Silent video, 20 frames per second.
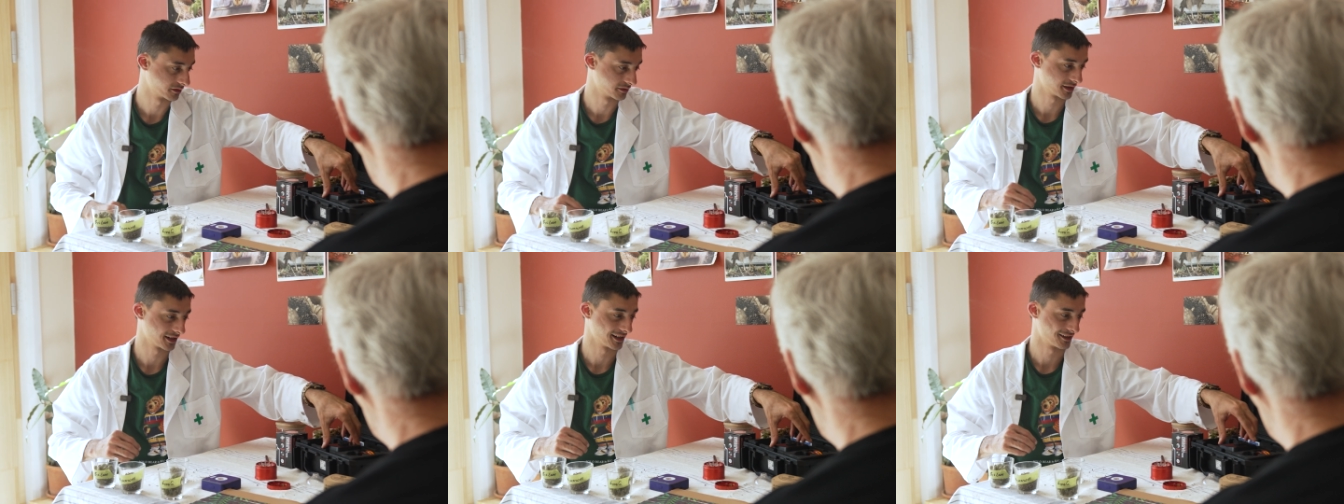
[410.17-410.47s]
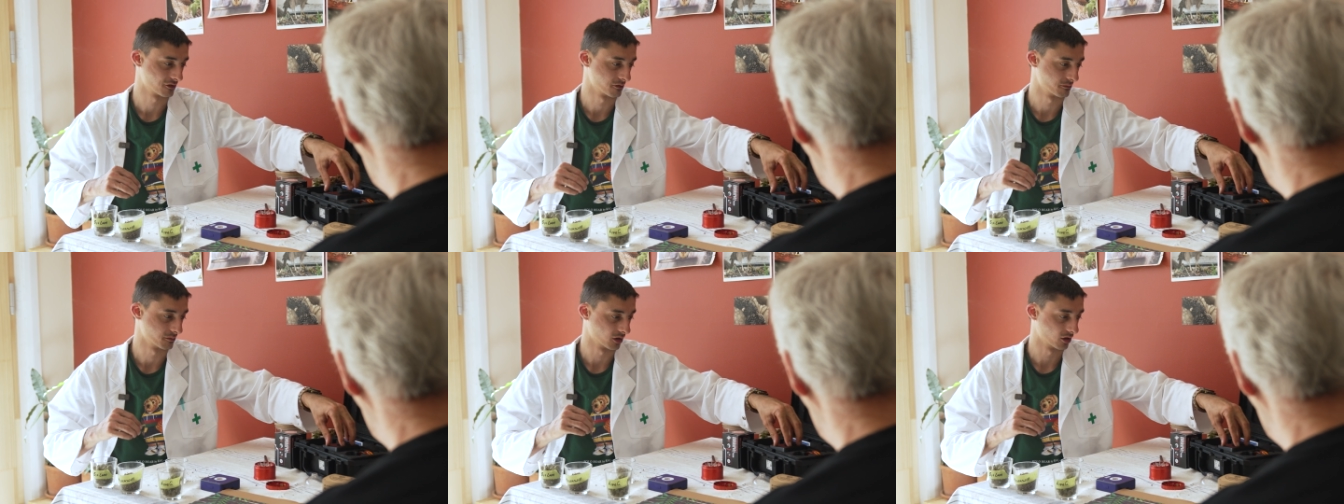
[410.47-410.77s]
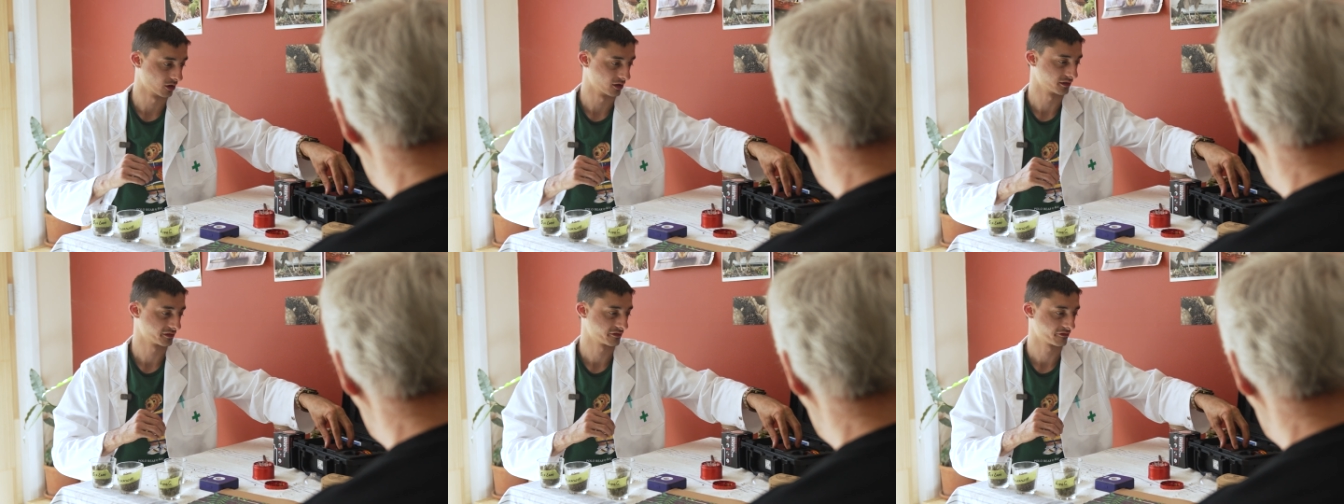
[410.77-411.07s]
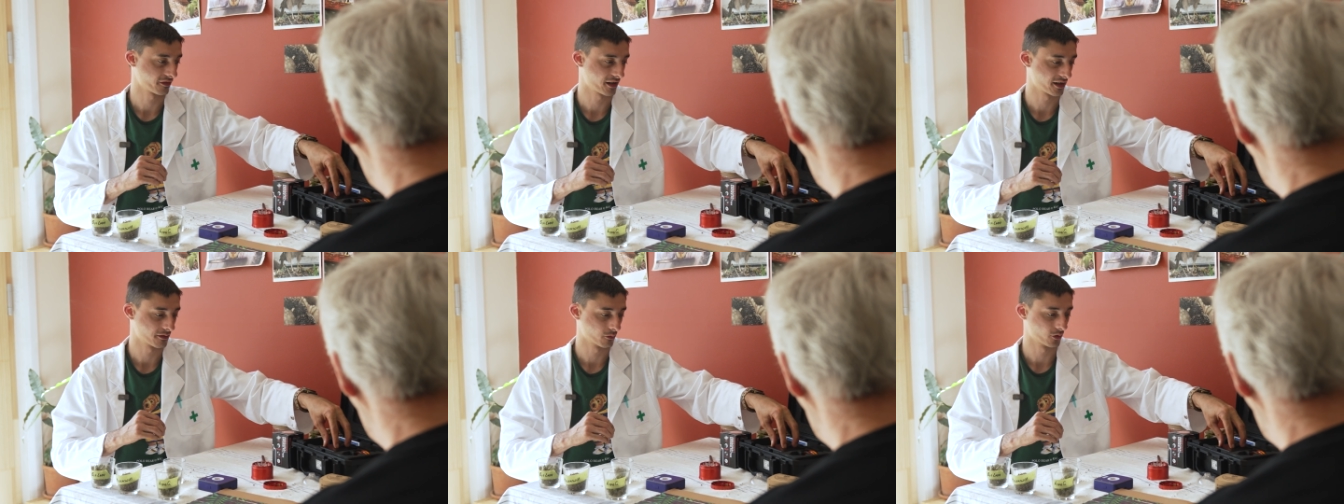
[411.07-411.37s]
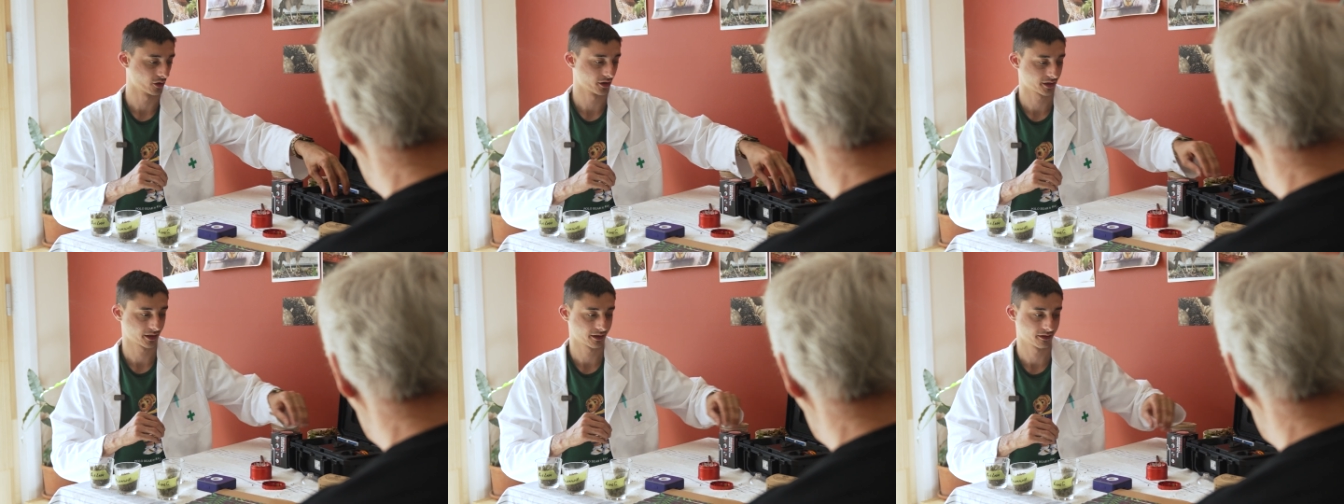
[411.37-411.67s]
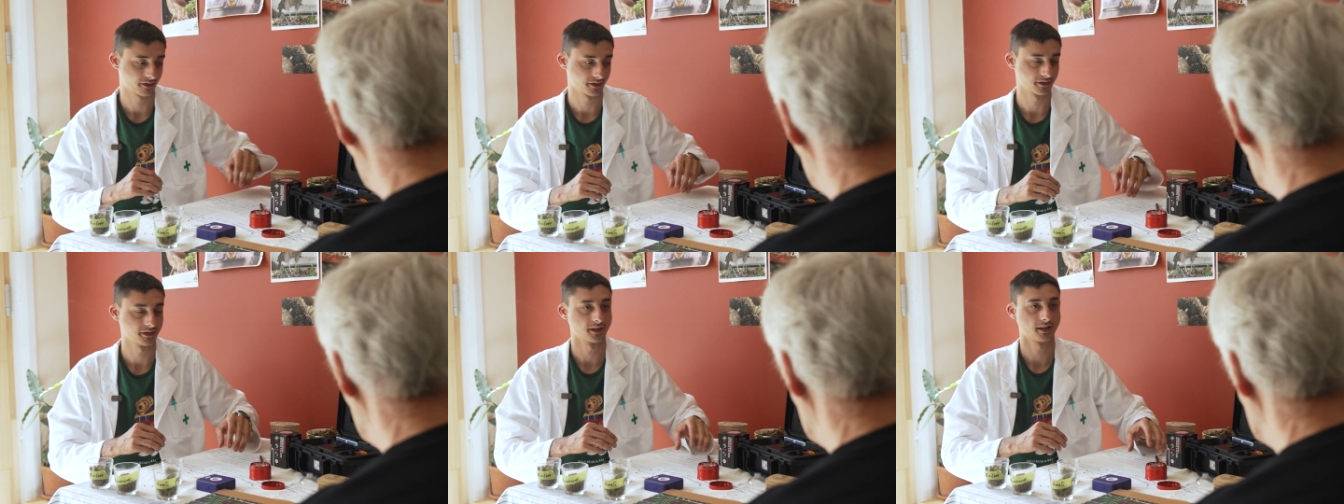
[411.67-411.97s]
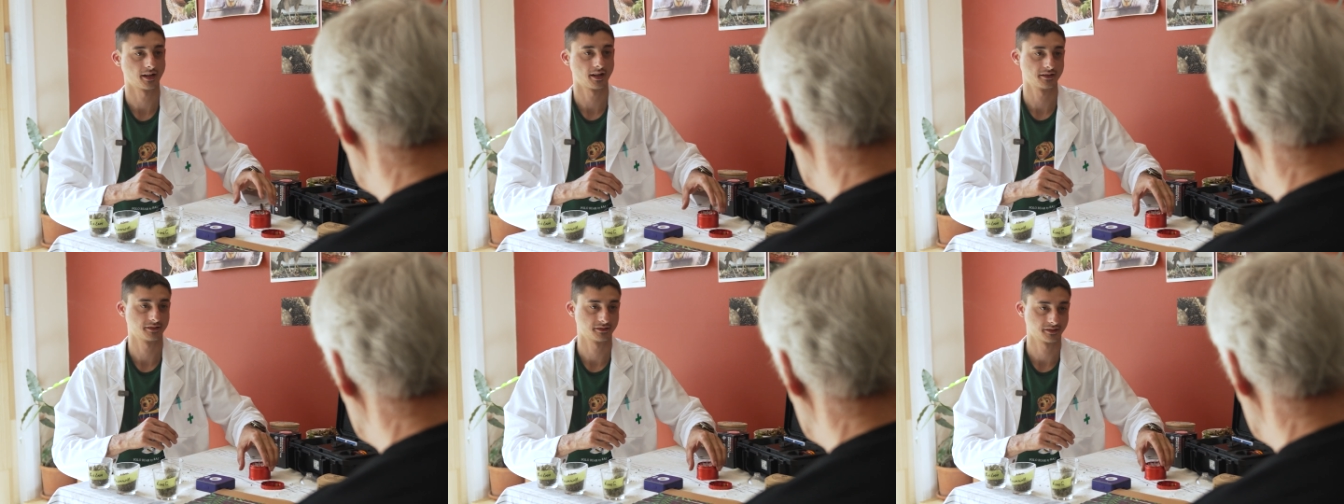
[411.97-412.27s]
decriminalised framework here in
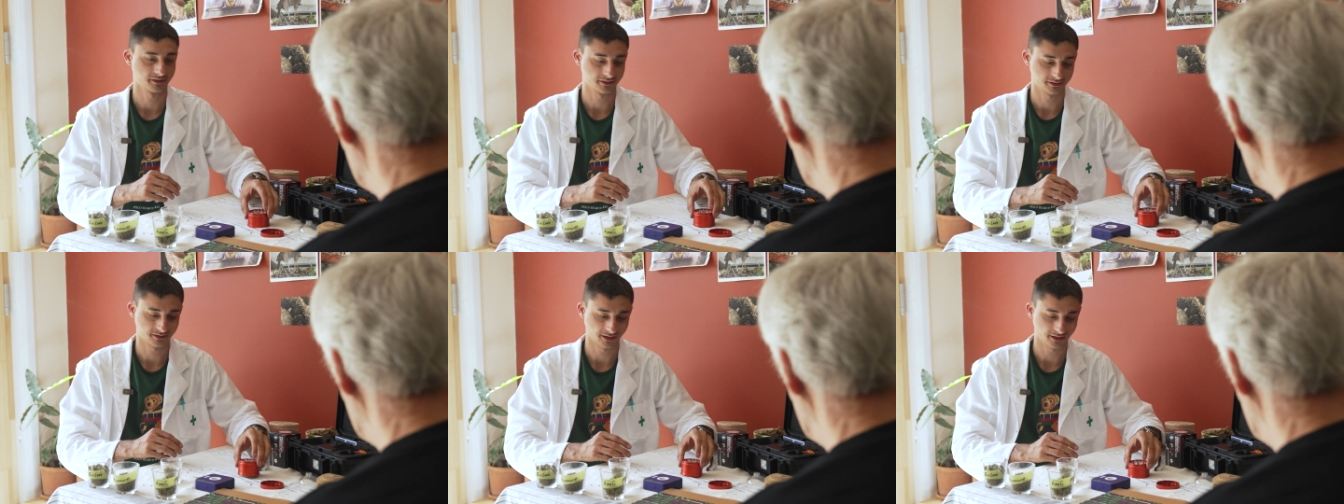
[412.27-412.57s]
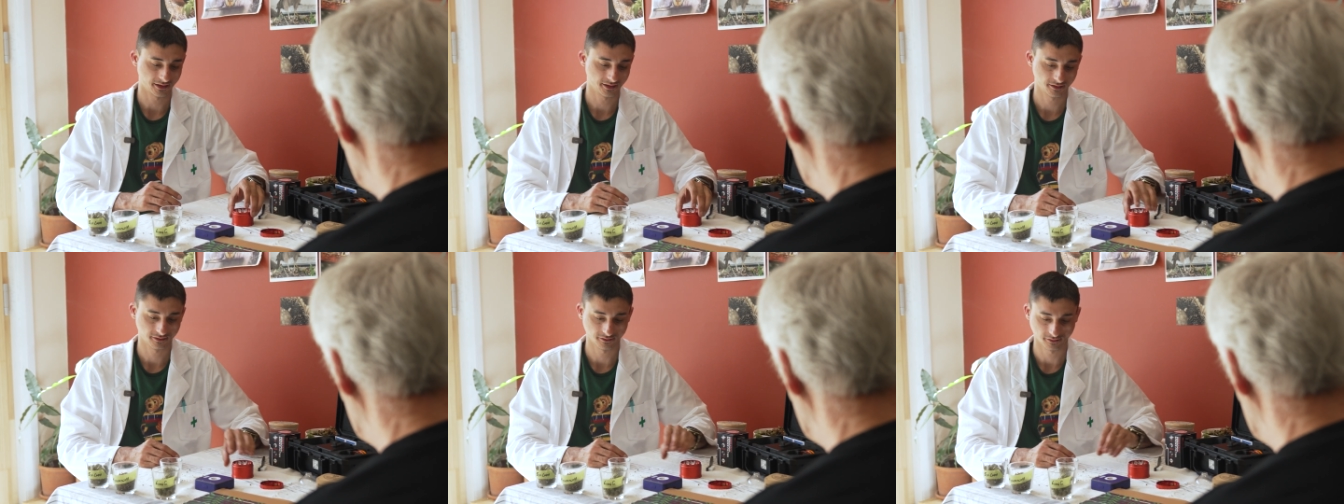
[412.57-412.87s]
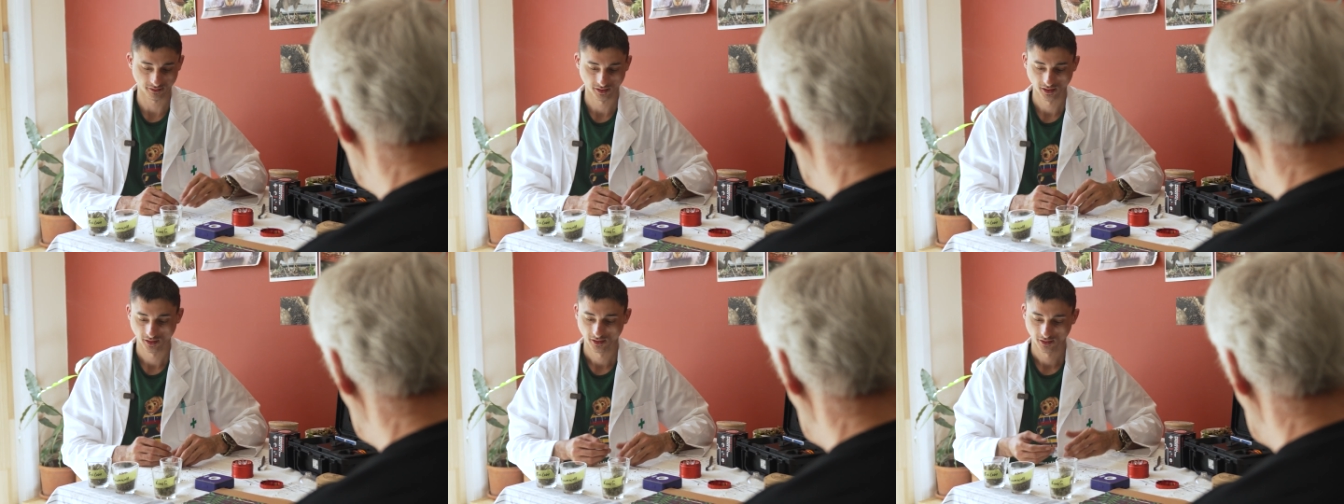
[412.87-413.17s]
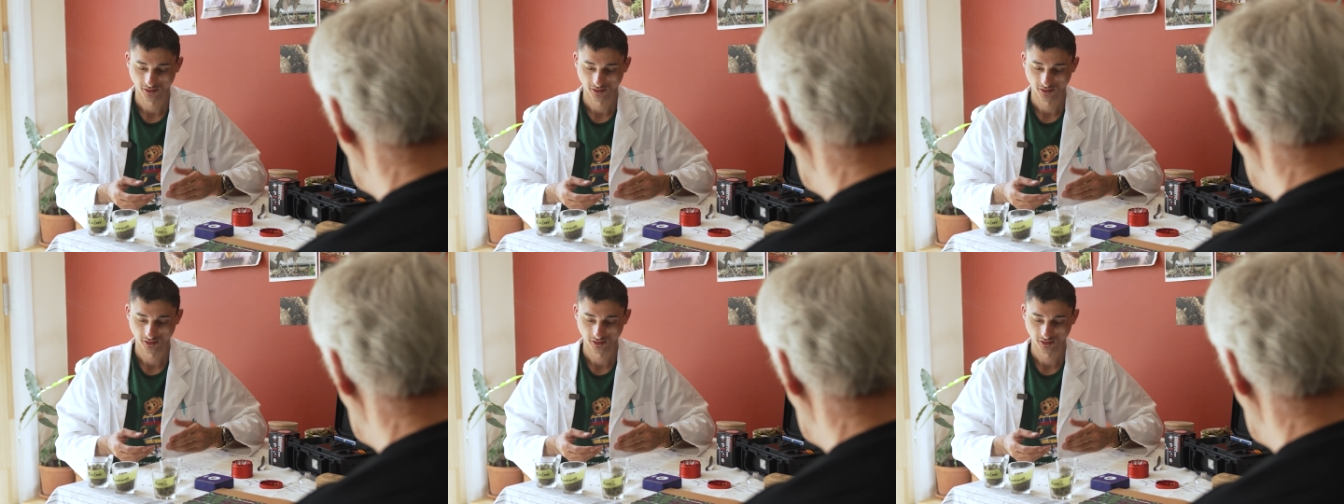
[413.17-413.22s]
the ACT and